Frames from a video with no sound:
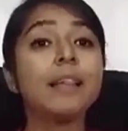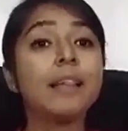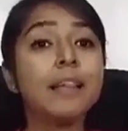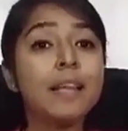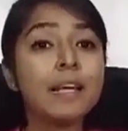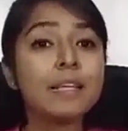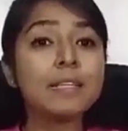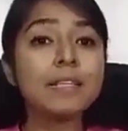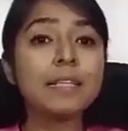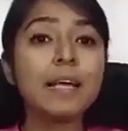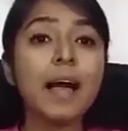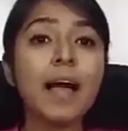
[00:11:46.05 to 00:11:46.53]

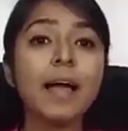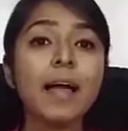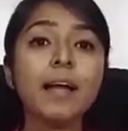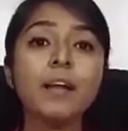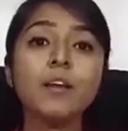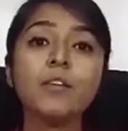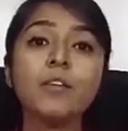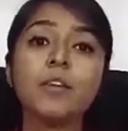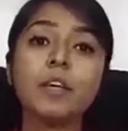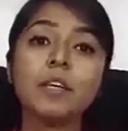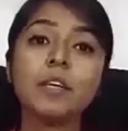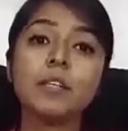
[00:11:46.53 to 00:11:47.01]
this
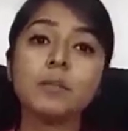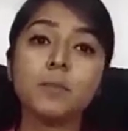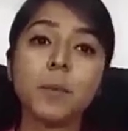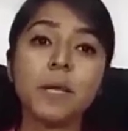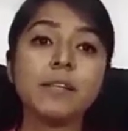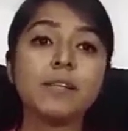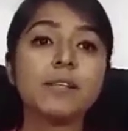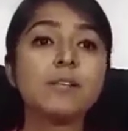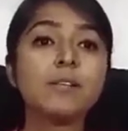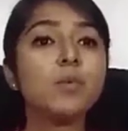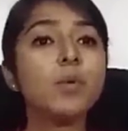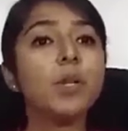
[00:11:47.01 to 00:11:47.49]
kind of
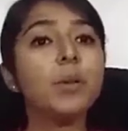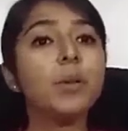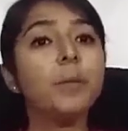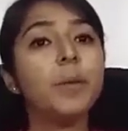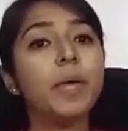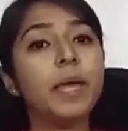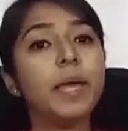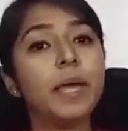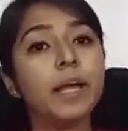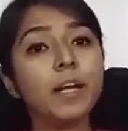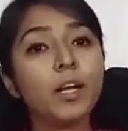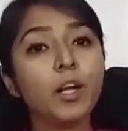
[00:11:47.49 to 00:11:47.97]
expenses will
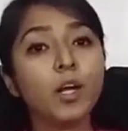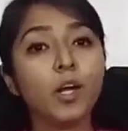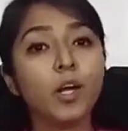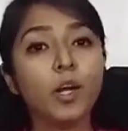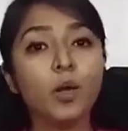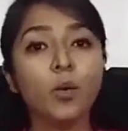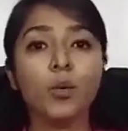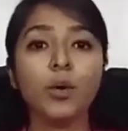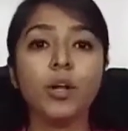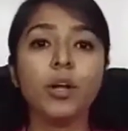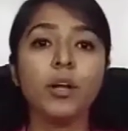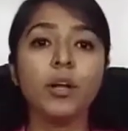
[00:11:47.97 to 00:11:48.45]
be
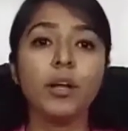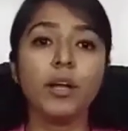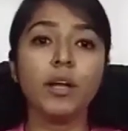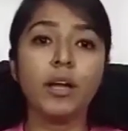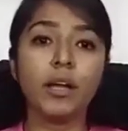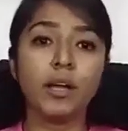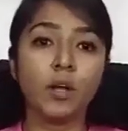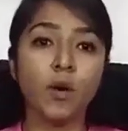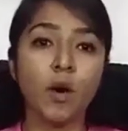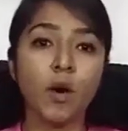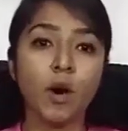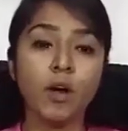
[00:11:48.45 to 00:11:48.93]
included
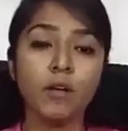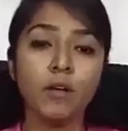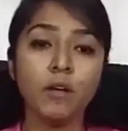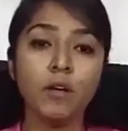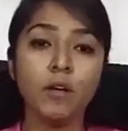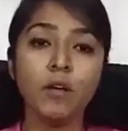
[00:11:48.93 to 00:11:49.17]
in your